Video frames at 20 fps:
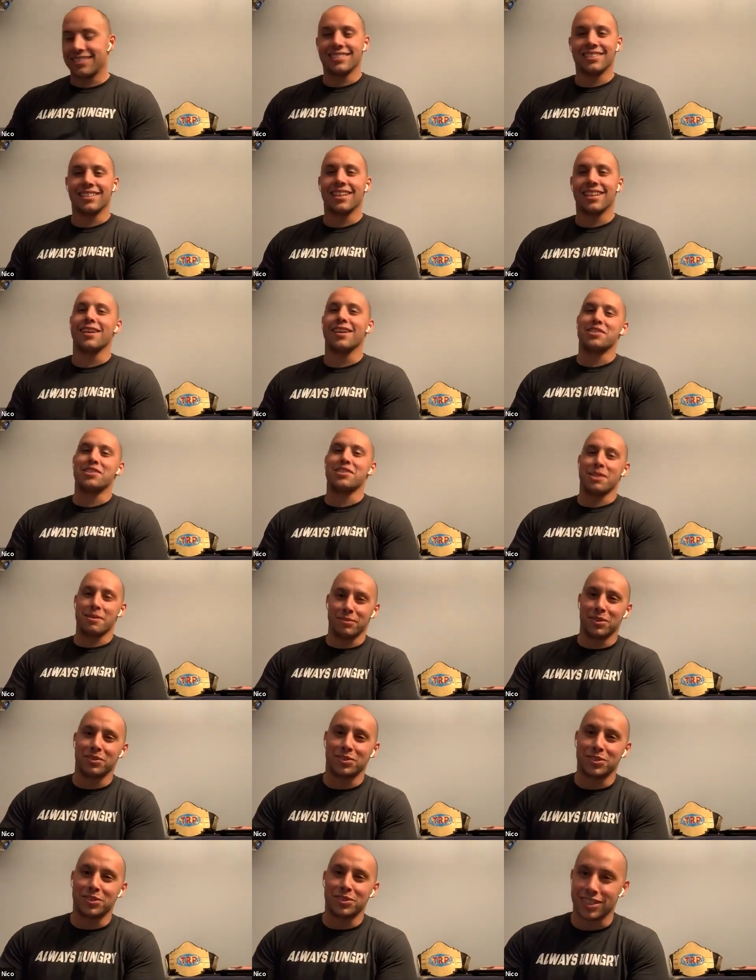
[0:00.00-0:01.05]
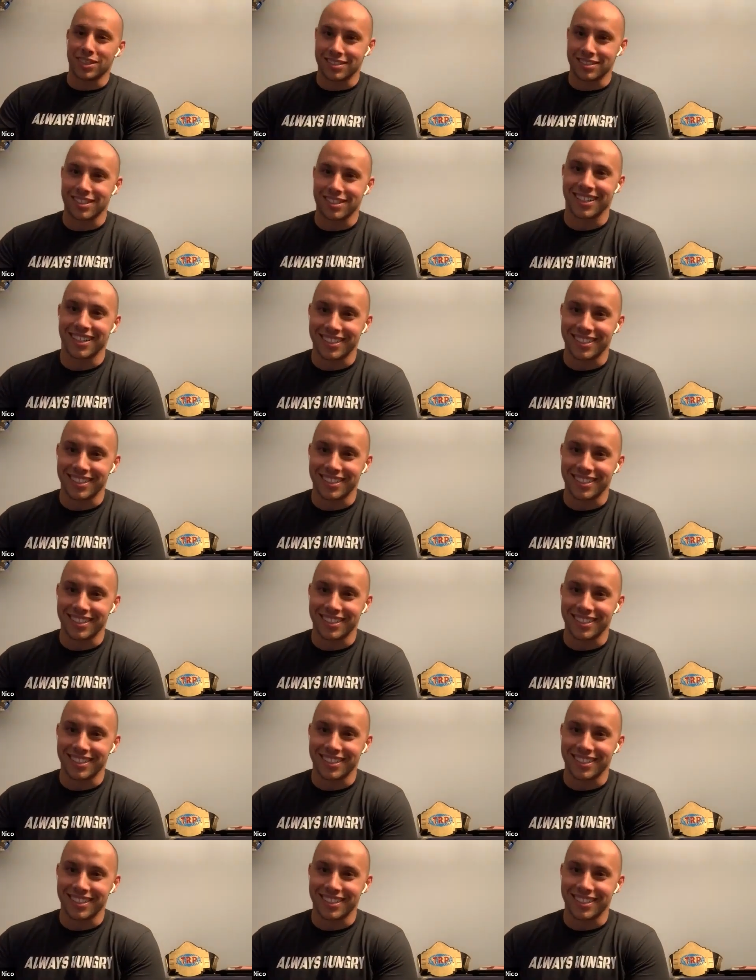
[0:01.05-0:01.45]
Yes, I broke Chuck's leg.